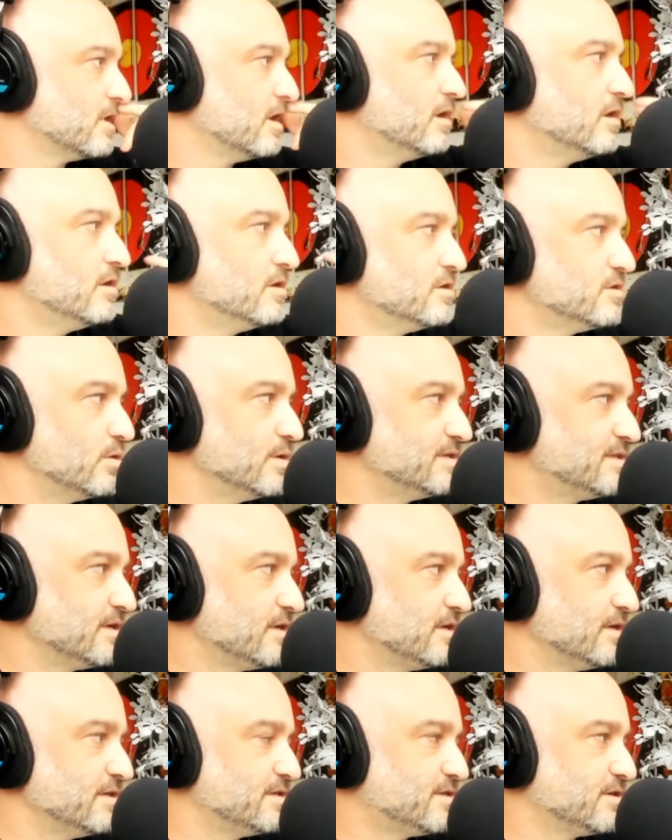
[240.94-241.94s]
So is the
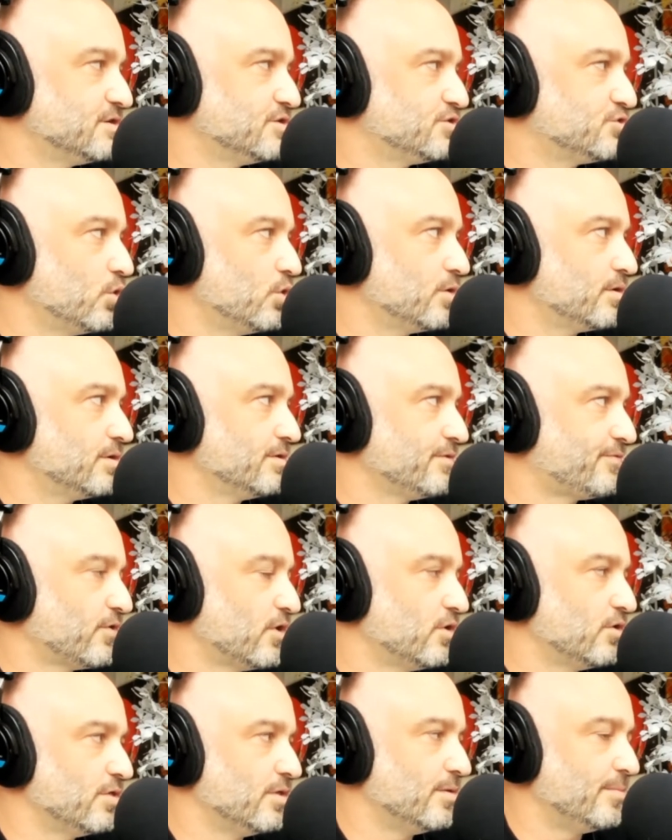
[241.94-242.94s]
controller in the front or in
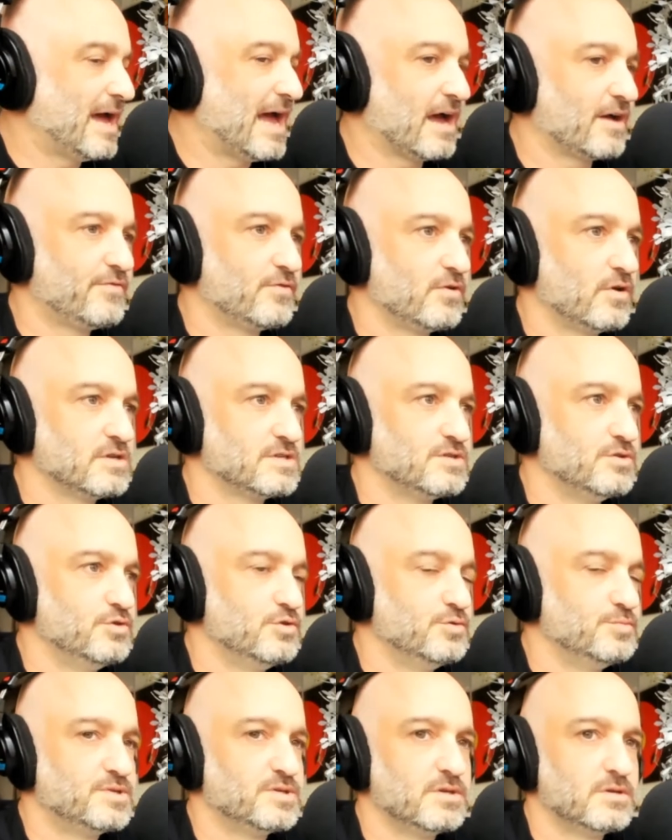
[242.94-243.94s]
the back for us
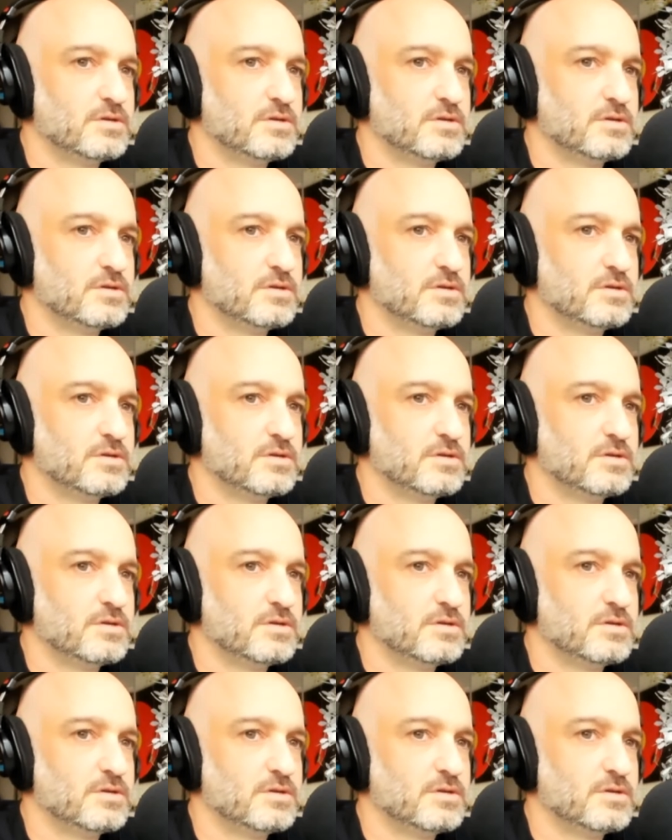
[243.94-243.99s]
noobs?